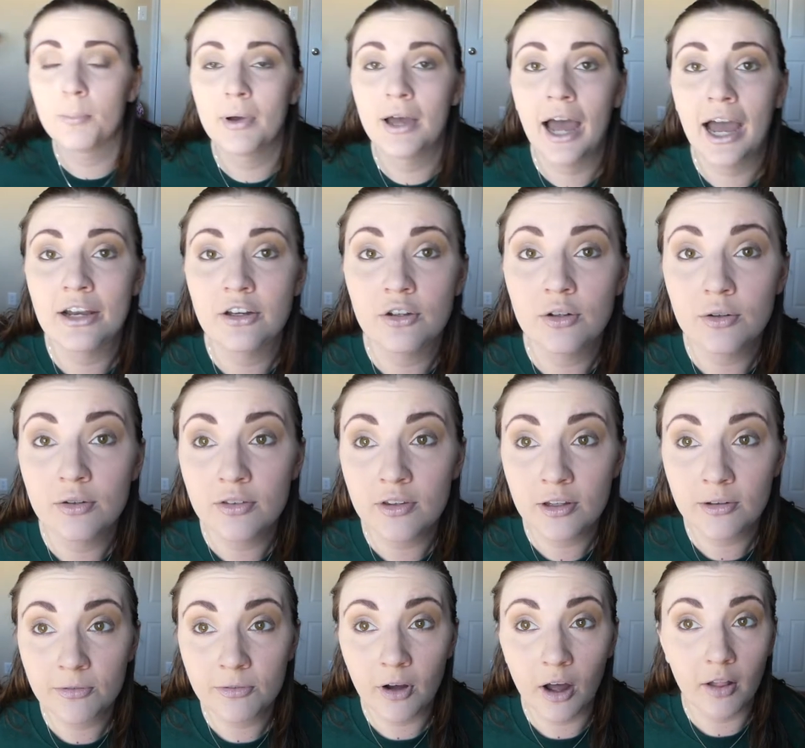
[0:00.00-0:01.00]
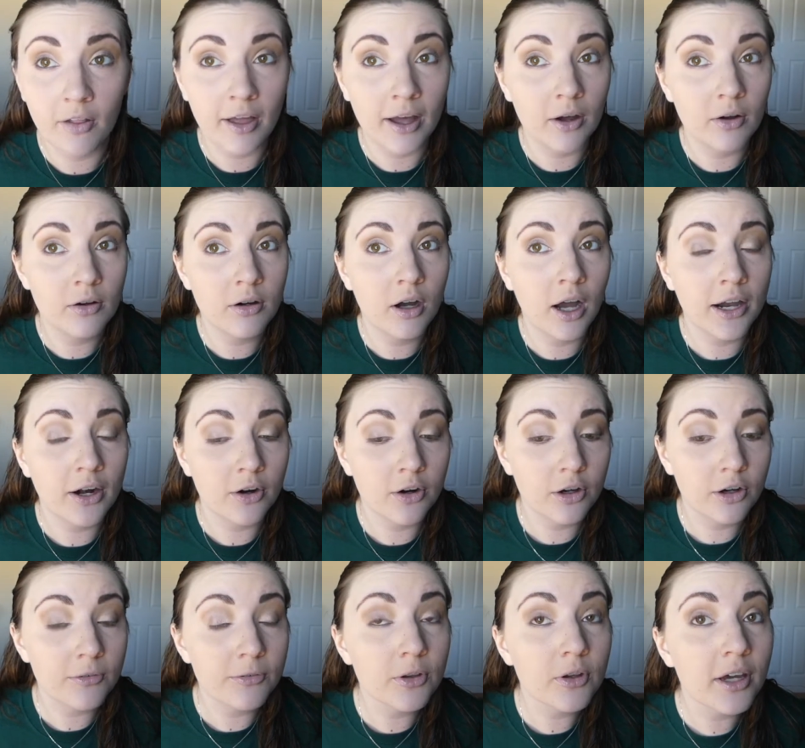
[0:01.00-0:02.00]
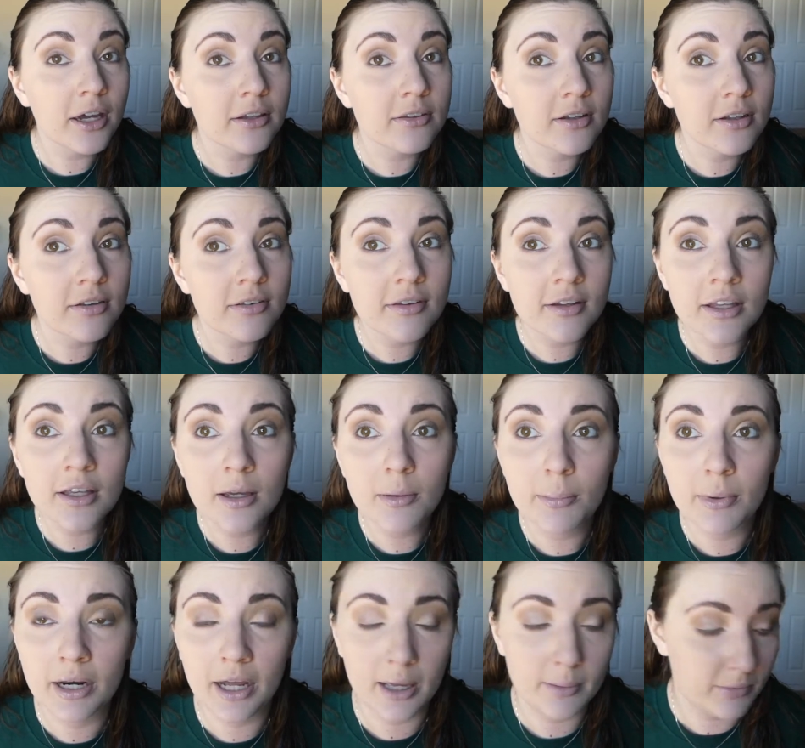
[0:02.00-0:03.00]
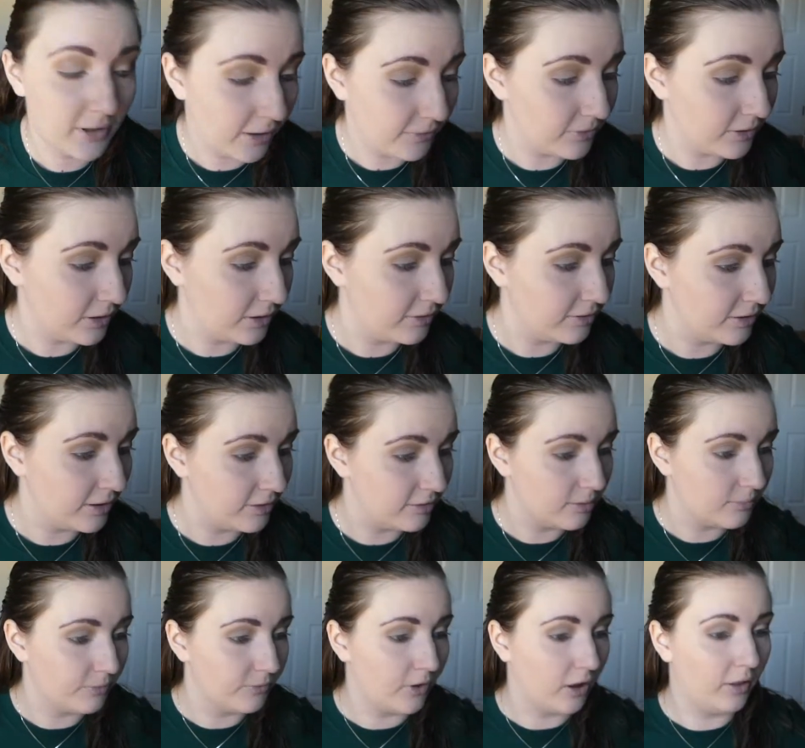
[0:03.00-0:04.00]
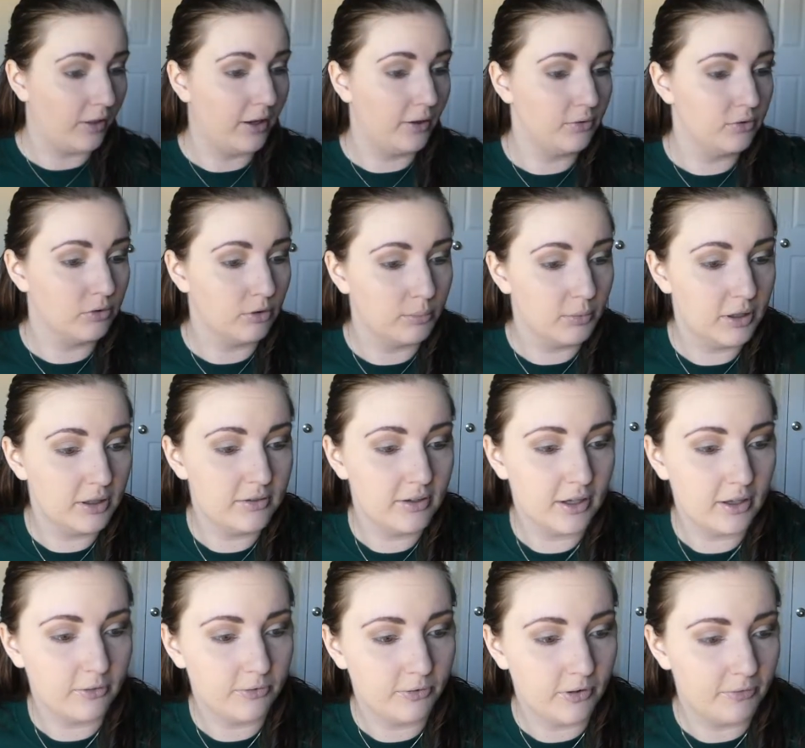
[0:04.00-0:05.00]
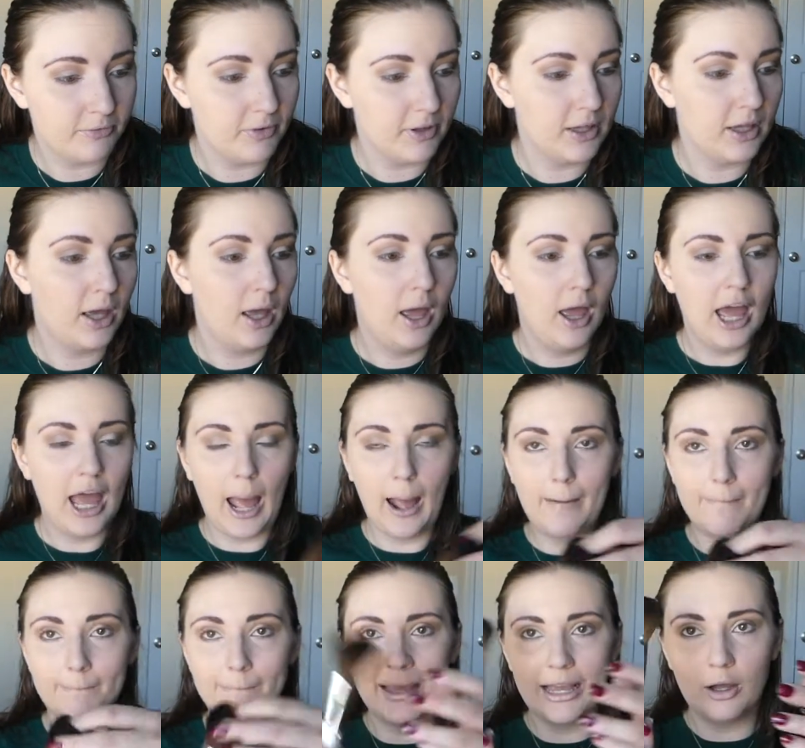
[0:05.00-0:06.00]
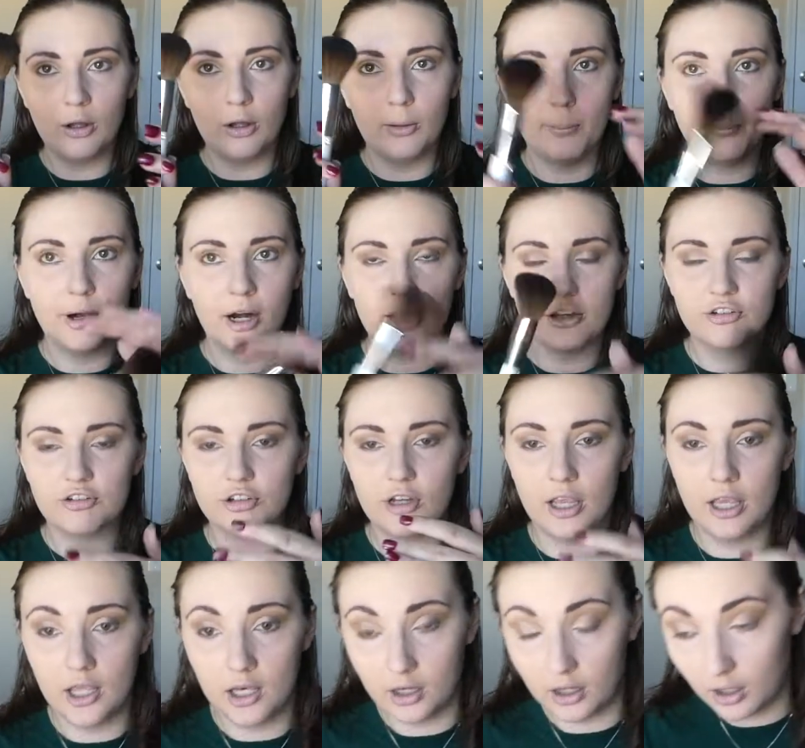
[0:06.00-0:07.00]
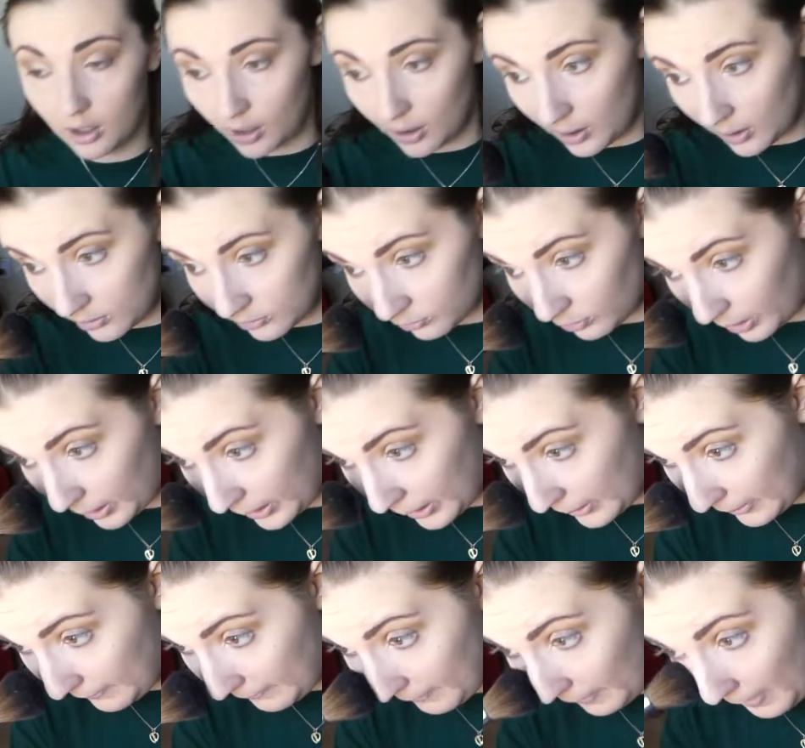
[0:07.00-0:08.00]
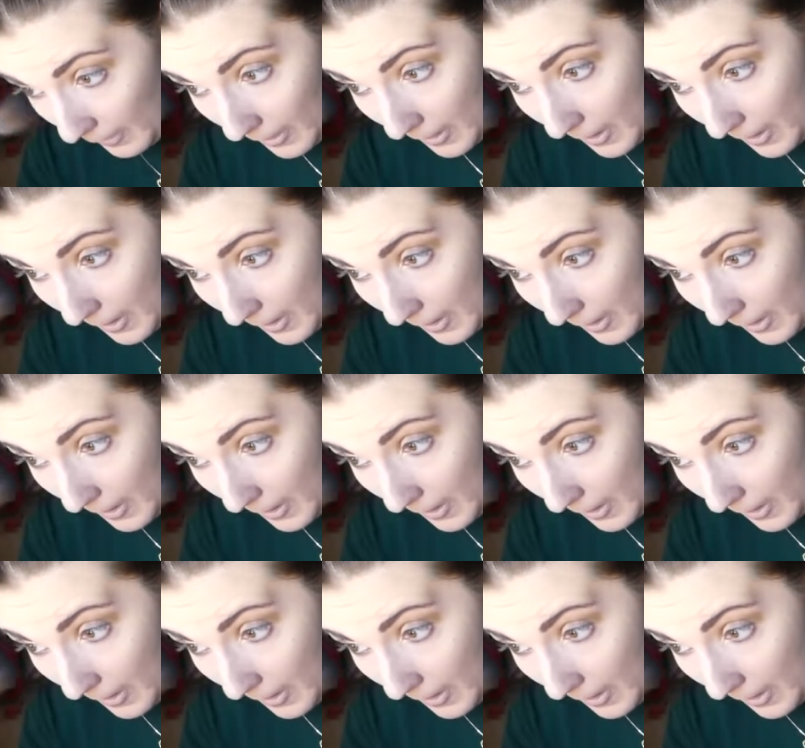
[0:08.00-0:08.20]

but I do see fallout. I don't know if you guys can see it, but I'm definitely seeing some fallout. So I'm going to take a fluffy, big old brush and try and